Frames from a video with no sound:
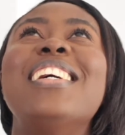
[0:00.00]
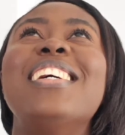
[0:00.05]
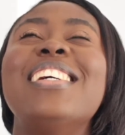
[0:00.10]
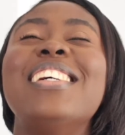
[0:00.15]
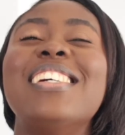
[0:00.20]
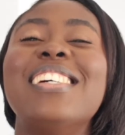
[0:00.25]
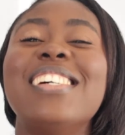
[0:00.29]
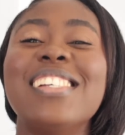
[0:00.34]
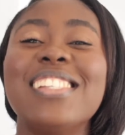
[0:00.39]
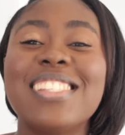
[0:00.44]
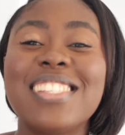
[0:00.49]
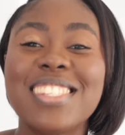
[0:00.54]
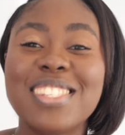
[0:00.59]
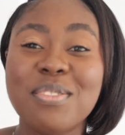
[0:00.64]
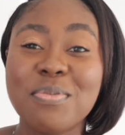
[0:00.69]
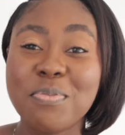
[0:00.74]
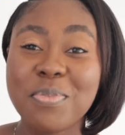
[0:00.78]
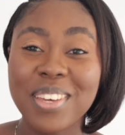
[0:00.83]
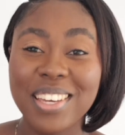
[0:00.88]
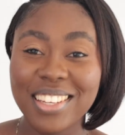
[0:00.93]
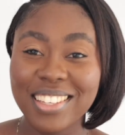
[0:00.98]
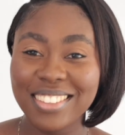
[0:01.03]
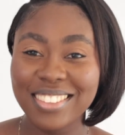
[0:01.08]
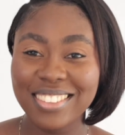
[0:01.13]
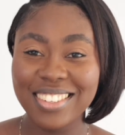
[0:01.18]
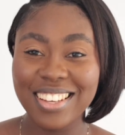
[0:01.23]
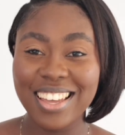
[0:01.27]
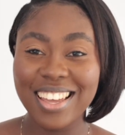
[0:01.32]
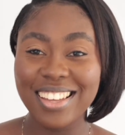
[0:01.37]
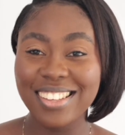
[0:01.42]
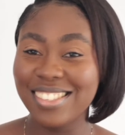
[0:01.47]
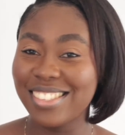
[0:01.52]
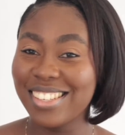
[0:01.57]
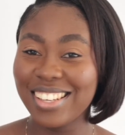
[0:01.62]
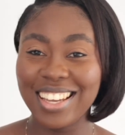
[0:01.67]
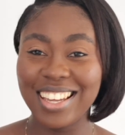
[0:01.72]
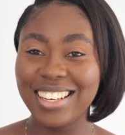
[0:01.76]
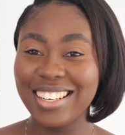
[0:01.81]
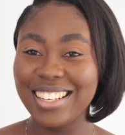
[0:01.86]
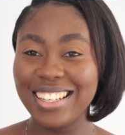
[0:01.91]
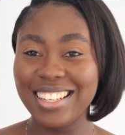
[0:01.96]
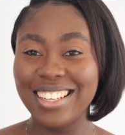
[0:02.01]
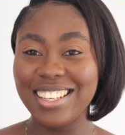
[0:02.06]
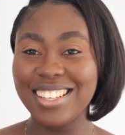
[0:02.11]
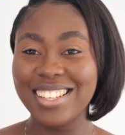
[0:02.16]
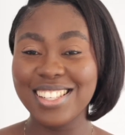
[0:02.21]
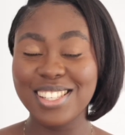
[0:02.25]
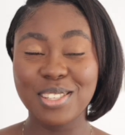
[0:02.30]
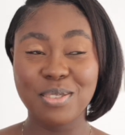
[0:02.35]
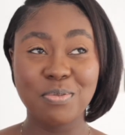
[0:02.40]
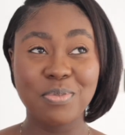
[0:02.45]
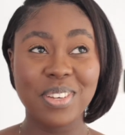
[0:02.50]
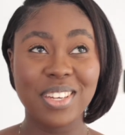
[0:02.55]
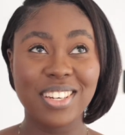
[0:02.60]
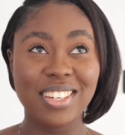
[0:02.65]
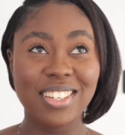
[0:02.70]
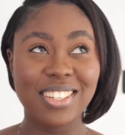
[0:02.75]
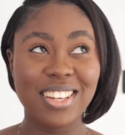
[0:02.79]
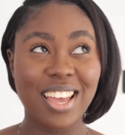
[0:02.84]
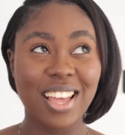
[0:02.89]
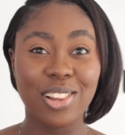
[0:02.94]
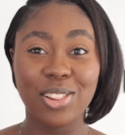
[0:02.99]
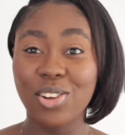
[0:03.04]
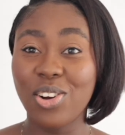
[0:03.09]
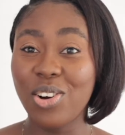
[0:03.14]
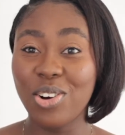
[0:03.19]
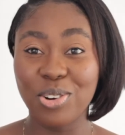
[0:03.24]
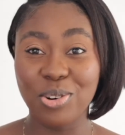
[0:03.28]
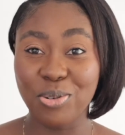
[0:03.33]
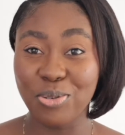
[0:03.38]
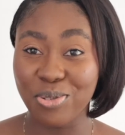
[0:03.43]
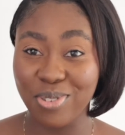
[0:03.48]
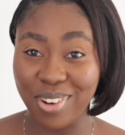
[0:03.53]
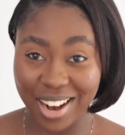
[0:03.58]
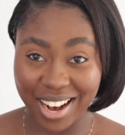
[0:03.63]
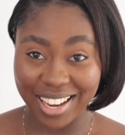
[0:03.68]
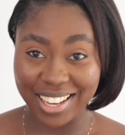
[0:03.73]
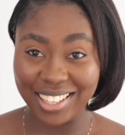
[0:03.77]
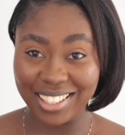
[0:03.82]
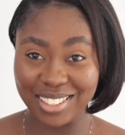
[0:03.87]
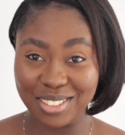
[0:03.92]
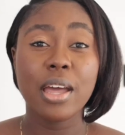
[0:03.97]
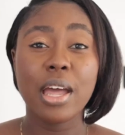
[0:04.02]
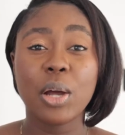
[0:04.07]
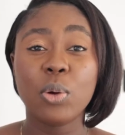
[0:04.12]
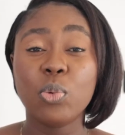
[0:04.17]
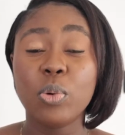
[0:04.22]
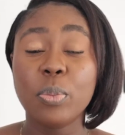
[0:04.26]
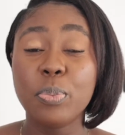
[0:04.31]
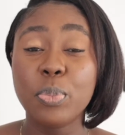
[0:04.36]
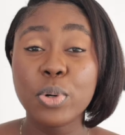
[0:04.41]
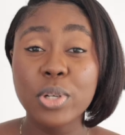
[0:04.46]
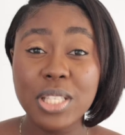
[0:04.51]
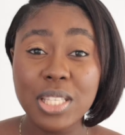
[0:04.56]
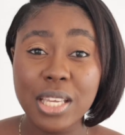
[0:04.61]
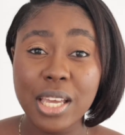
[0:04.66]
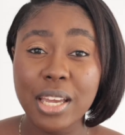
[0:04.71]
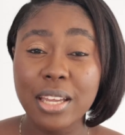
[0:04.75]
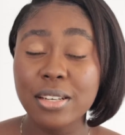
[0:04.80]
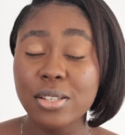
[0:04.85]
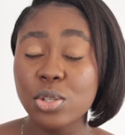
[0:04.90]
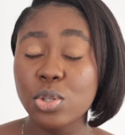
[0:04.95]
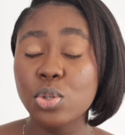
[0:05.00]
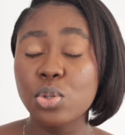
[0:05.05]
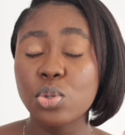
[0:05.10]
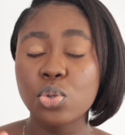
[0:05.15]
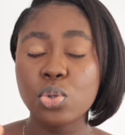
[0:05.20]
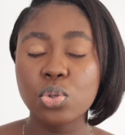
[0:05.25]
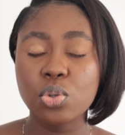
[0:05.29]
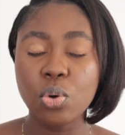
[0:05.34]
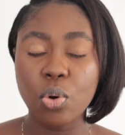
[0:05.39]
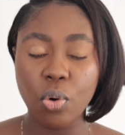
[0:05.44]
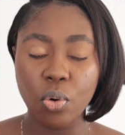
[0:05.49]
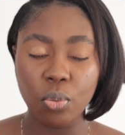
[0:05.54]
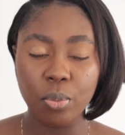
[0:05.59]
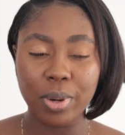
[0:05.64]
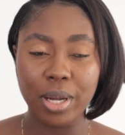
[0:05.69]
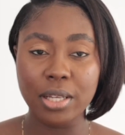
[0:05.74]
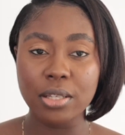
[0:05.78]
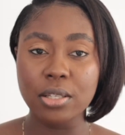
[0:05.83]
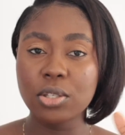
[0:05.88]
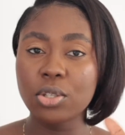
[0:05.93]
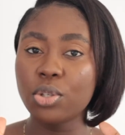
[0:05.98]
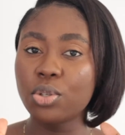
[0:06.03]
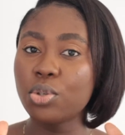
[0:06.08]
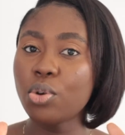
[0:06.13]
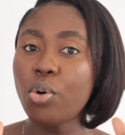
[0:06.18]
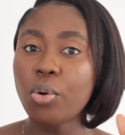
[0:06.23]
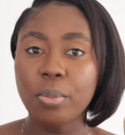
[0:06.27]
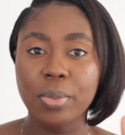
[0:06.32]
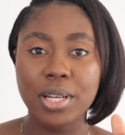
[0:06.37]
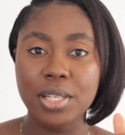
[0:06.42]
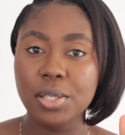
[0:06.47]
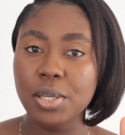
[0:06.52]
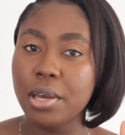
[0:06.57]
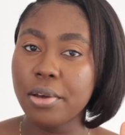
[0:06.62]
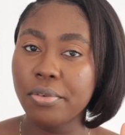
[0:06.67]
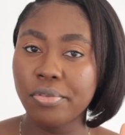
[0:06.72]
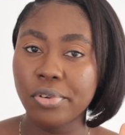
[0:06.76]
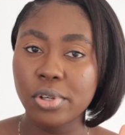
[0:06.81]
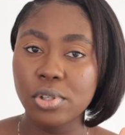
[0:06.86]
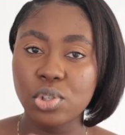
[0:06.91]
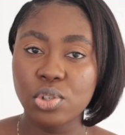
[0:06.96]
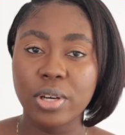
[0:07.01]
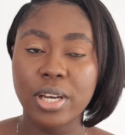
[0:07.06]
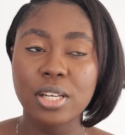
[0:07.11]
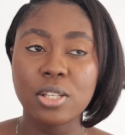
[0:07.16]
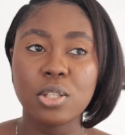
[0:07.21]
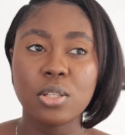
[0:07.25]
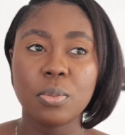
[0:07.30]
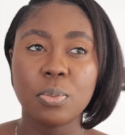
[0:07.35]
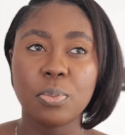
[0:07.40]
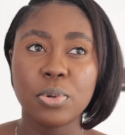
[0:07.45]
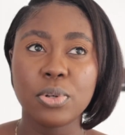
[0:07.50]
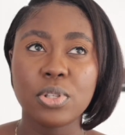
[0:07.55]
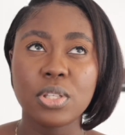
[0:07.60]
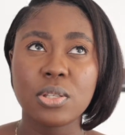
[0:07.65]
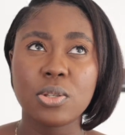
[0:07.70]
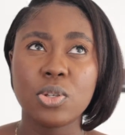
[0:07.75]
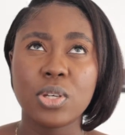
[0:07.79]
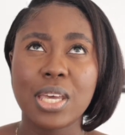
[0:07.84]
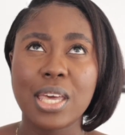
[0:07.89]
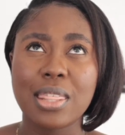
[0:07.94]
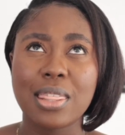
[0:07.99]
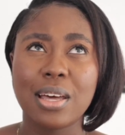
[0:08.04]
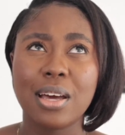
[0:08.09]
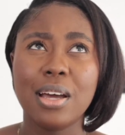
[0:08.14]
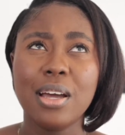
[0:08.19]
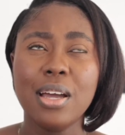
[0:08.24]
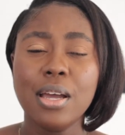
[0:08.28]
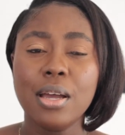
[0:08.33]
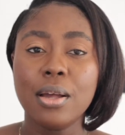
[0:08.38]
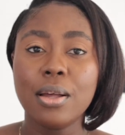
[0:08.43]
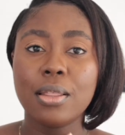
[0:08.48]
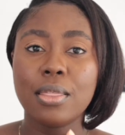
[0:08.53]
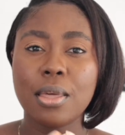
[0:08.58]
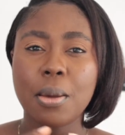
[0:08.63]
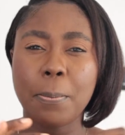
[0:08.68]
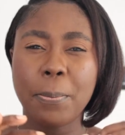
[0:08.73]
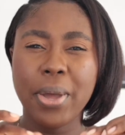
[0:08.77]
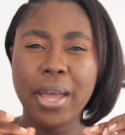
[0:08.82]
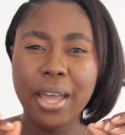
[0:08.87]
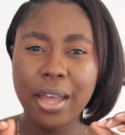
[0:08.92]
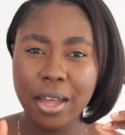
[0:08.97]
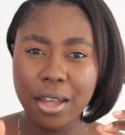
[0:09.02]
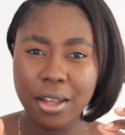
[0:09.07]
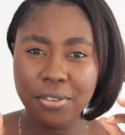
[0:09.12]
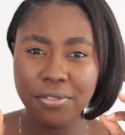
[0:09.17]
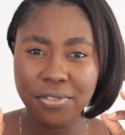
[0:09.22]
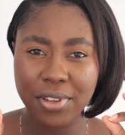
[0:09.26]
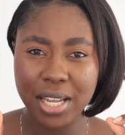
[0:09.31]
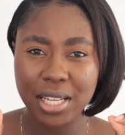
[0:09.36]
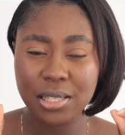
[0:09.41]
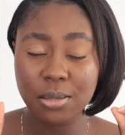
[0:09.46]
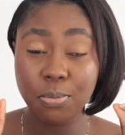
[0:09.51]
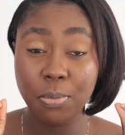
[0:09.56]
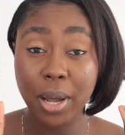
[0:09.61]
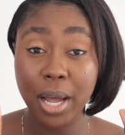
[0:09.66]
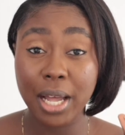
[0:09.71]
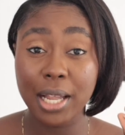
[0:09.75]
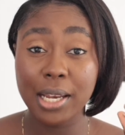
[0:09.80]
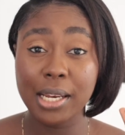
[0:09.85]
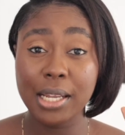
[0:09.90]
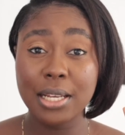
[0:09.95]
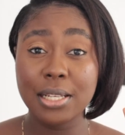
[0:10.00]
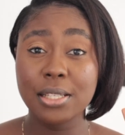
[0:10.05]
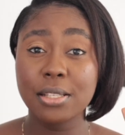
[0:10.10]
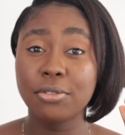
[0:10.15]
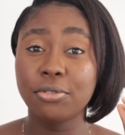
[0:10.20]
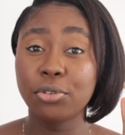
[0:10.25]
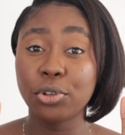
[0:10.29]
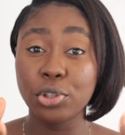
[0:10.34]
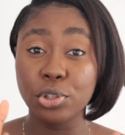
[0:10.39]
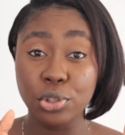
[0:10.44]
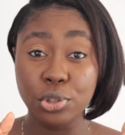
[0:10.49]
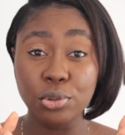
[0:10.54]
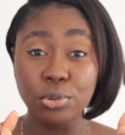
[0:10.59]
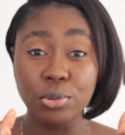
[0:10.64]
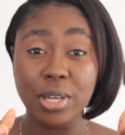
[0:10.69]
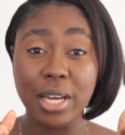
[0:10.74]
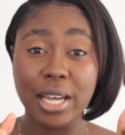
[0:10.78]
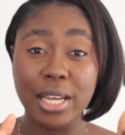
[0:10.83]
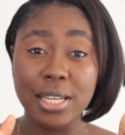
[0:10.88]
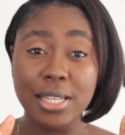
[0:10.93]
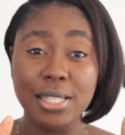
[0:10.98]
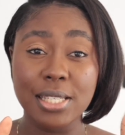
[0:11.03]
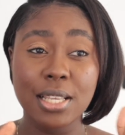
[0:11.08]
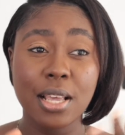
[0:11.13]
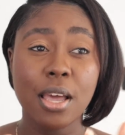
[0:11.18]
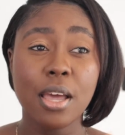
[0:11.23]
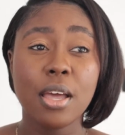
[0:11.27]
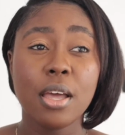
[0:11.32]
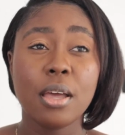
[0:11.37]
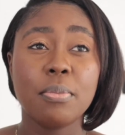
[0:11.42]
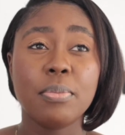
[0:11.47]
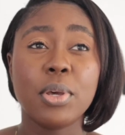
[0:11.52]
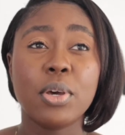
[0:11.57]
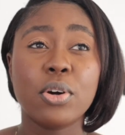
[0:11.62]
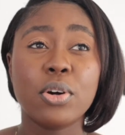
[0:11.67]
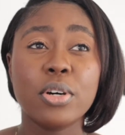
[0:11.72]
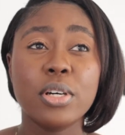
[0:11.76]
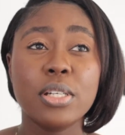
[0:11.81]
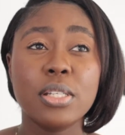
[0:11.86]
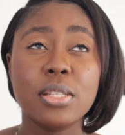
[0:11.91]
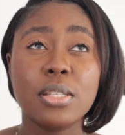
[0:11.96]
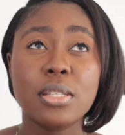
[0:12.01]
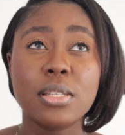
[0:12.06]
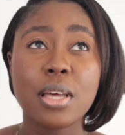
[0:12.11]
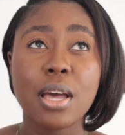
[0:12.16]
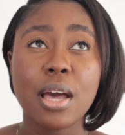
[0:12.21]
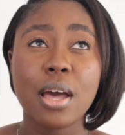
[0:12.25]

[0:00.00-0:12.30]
It's been a journey, it's been a long ride, and we put in so much effort trying to put together the perfect palette for you guys, because